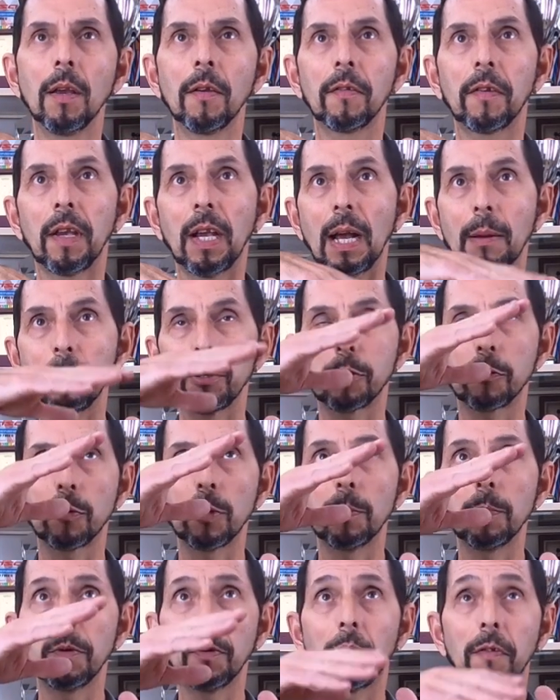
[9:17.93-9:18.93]
seeing how much
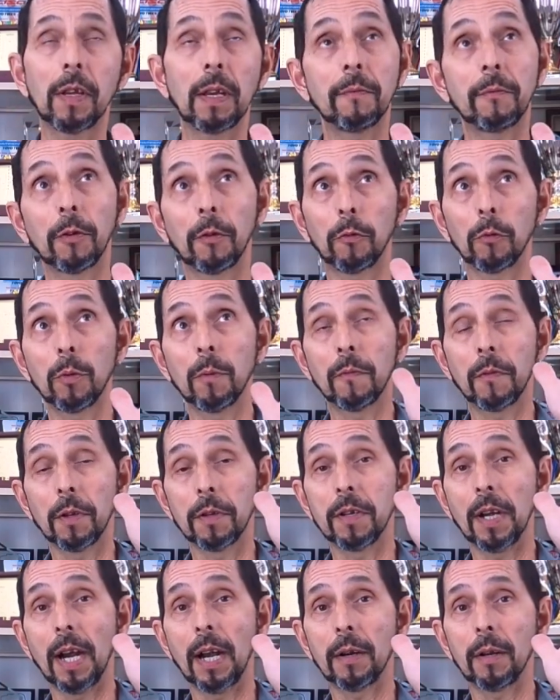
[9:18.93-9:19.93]
room there's, see if there's room for
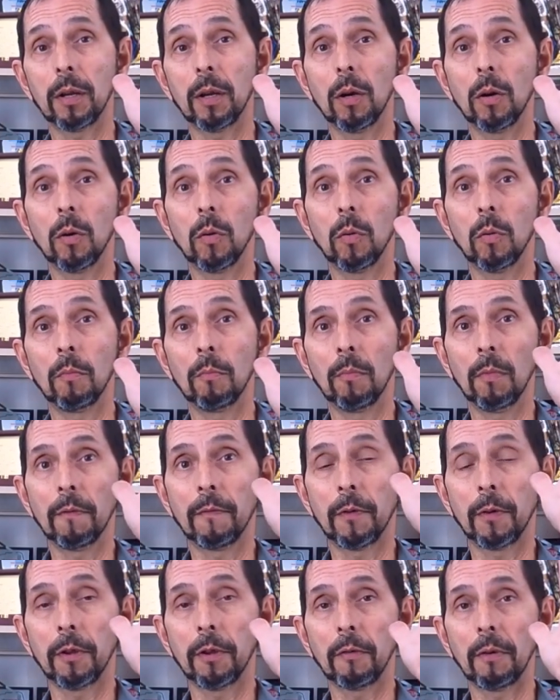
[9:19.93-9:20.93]
the tire to go
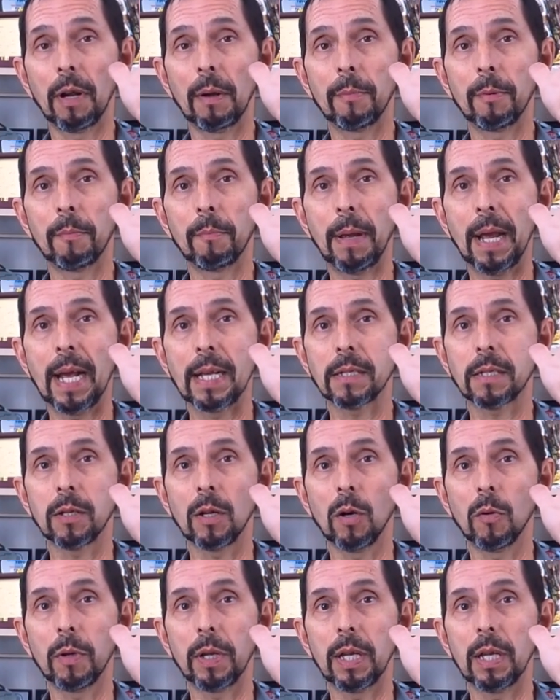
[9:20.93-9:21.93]
further up past
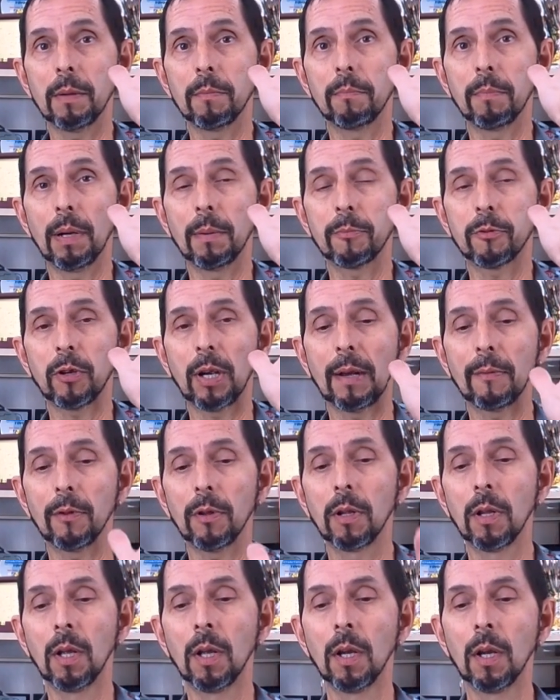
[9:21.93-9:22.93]
OEM bump
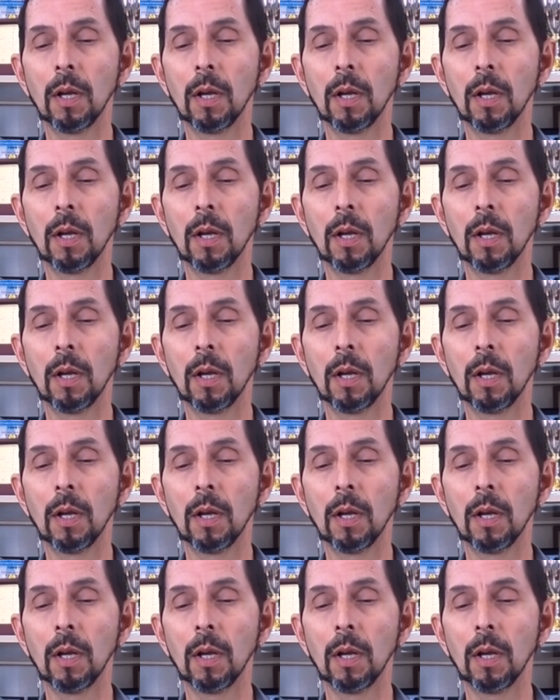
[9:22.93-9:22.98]
travel,